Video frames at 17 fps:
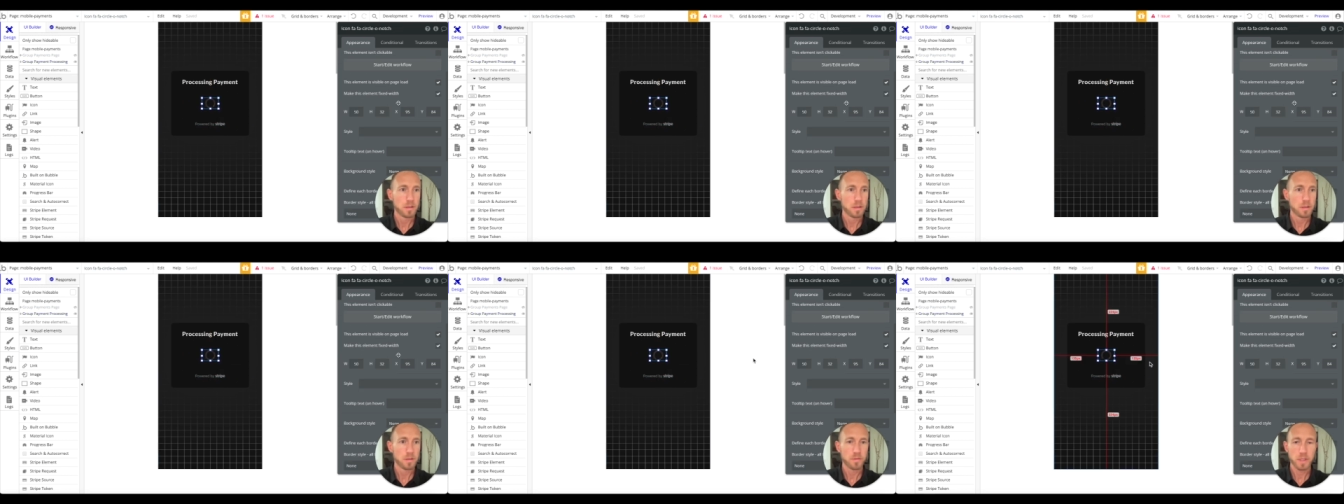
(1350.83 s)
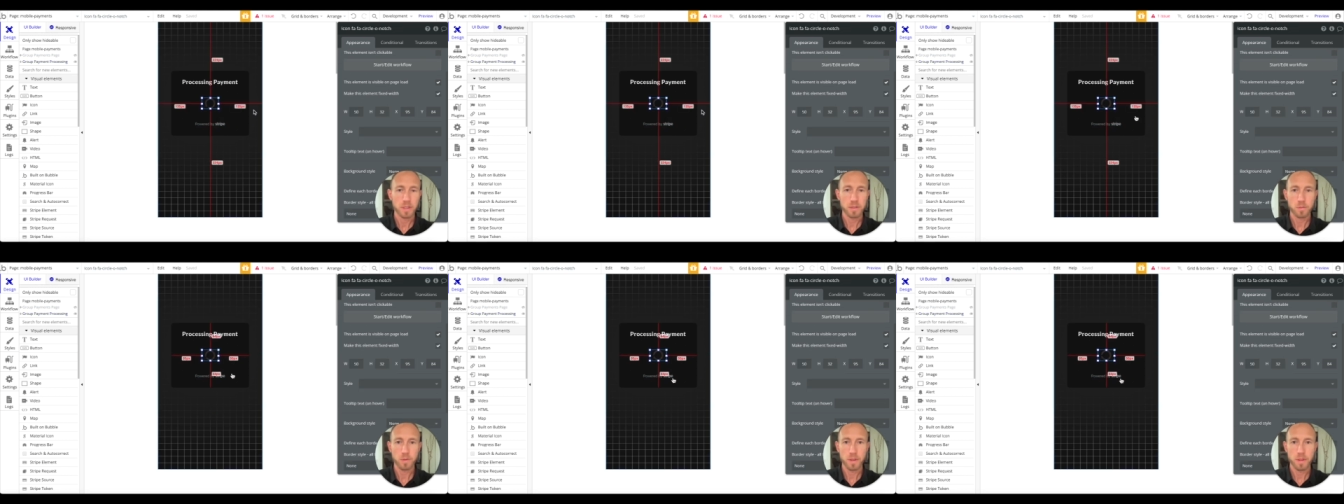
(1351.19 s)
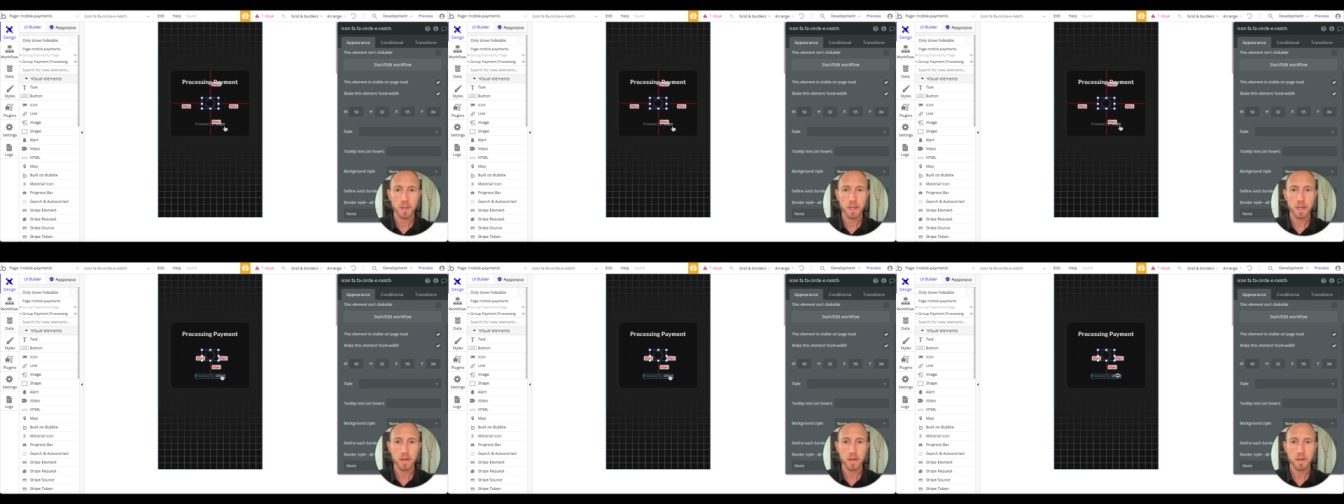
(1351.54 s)
fixed width
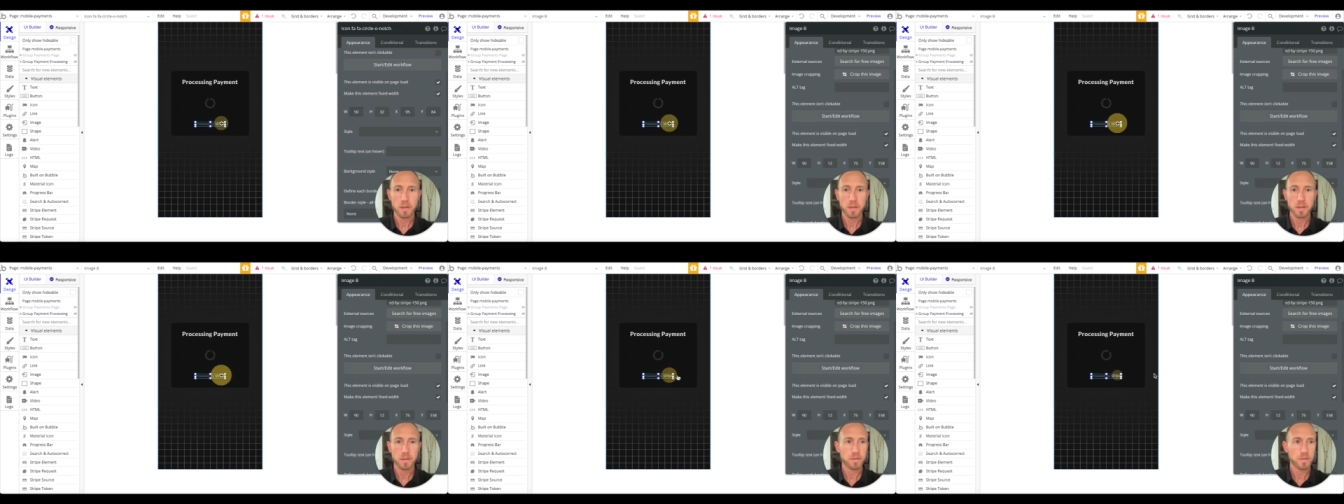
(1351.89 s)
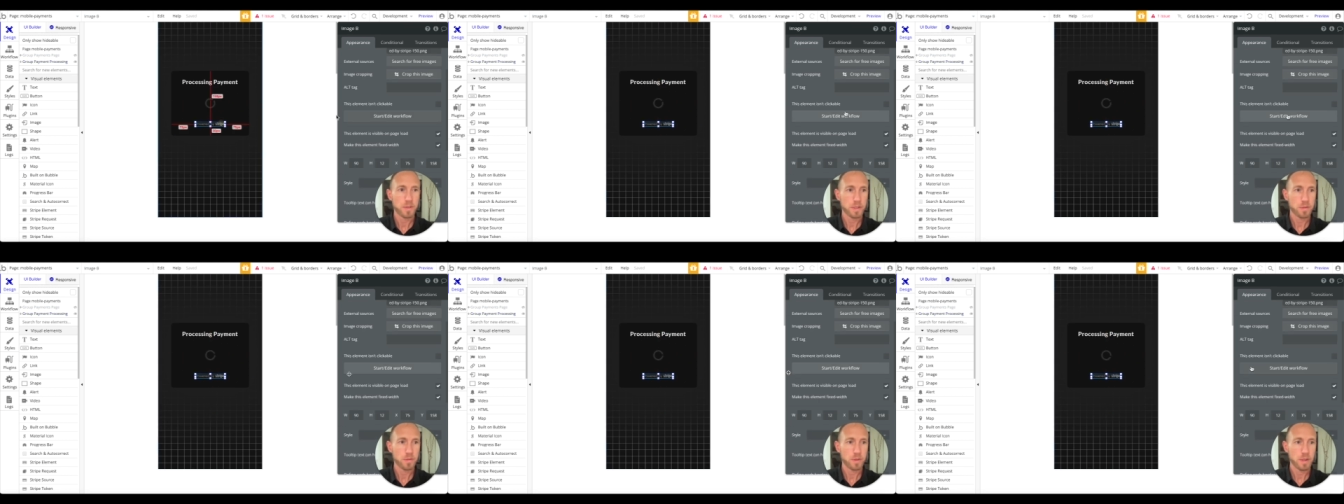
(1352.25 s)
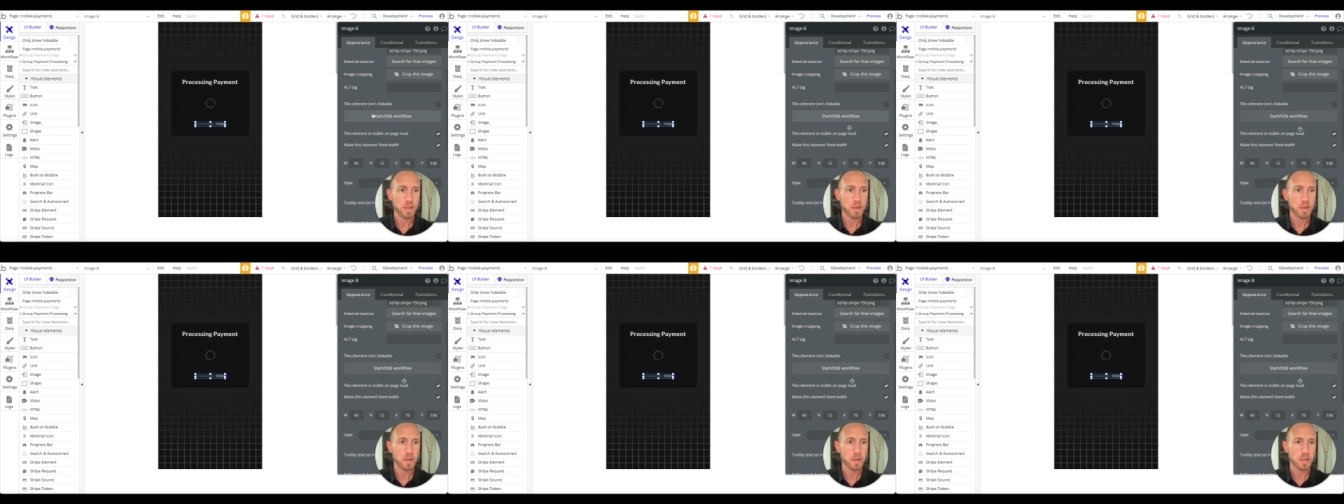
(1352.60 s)
there, fixed width
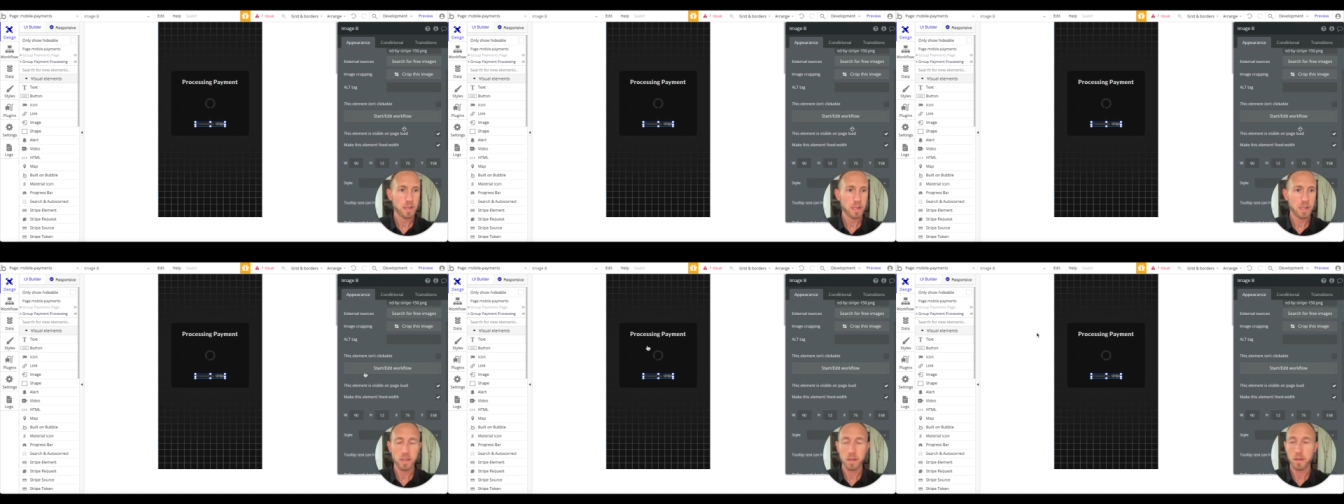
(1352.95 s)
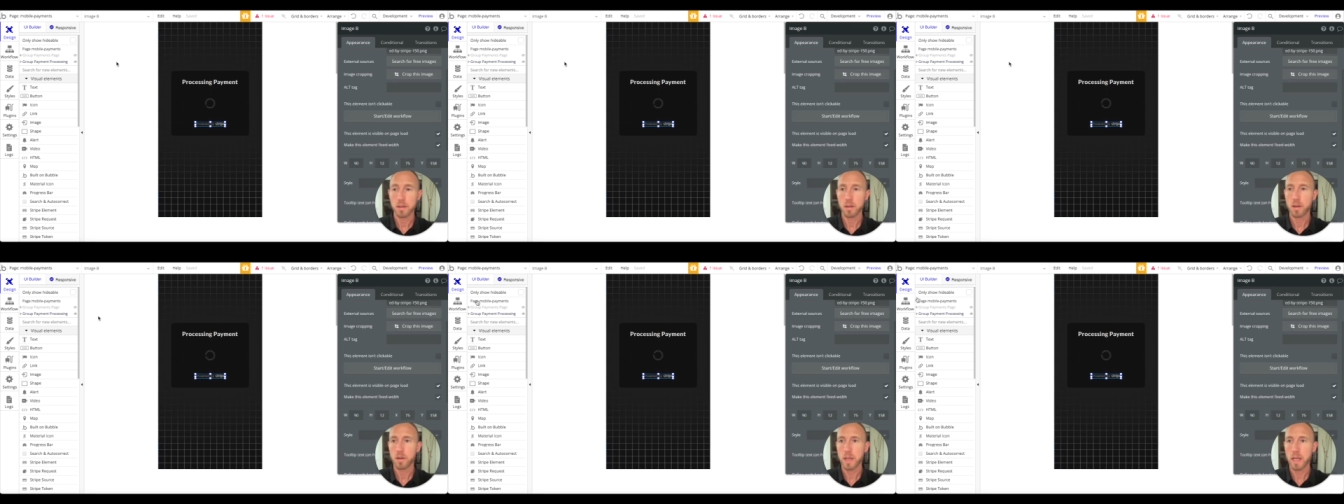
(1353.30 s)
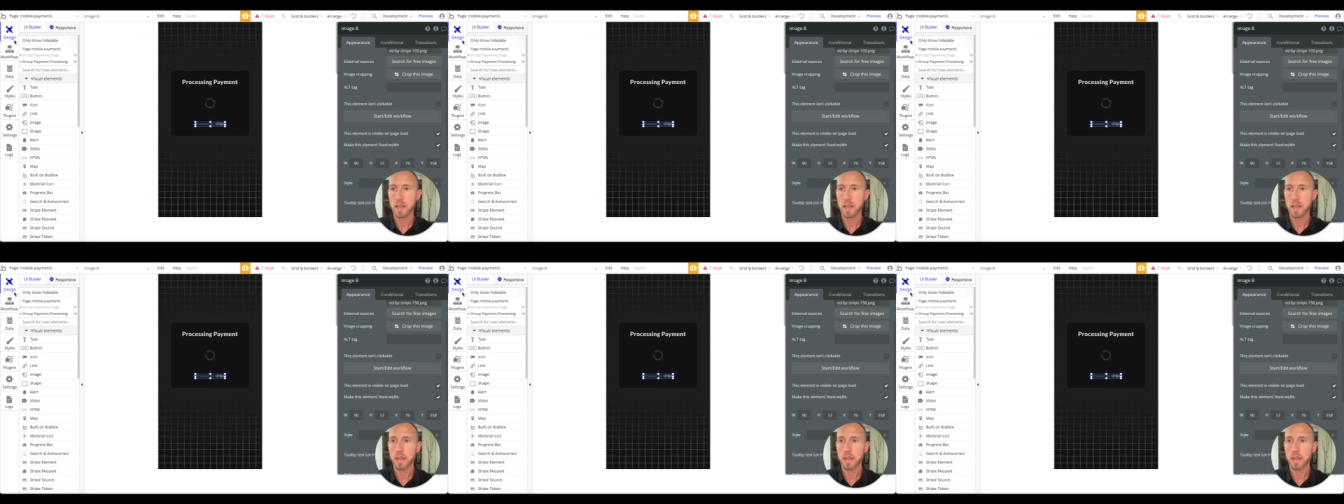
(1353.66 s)
here. Okay,